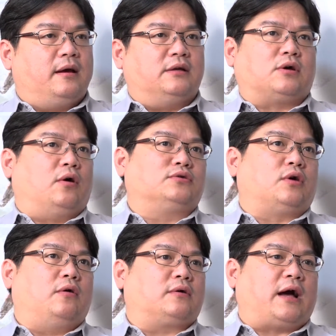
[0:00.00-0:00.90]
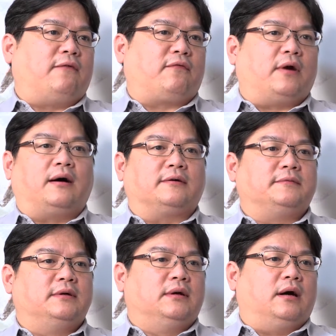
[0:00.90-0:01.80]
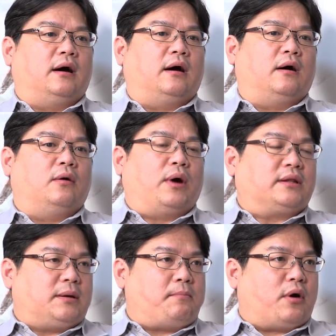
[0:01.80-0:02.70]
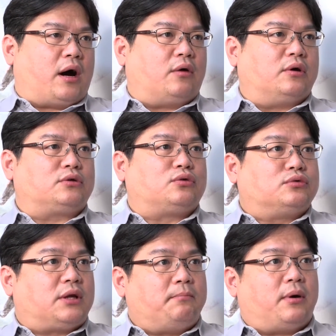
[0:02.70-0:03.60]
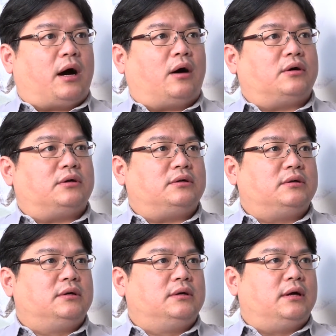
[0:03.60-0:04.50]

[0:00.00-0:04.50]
It also come from 1 ton per hour, 2 ton per hour,